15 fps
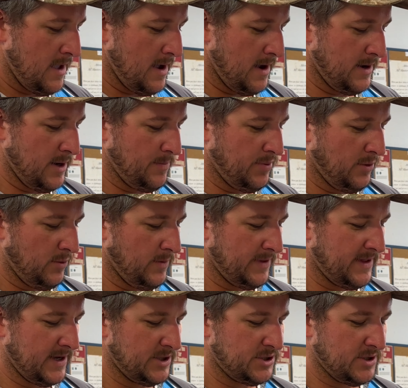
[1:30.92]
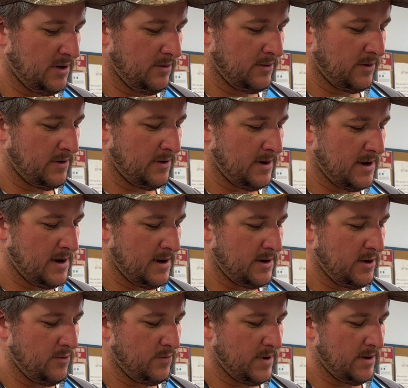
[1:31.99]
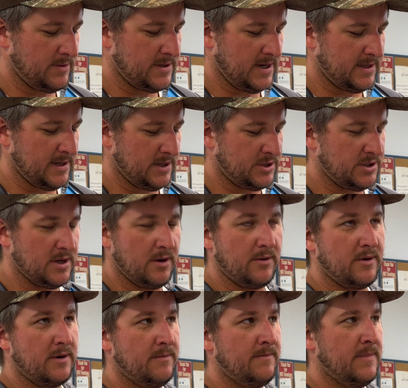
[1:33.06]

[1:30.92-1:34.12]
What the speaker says: and you pull with that shoulder and you rotate that shoulder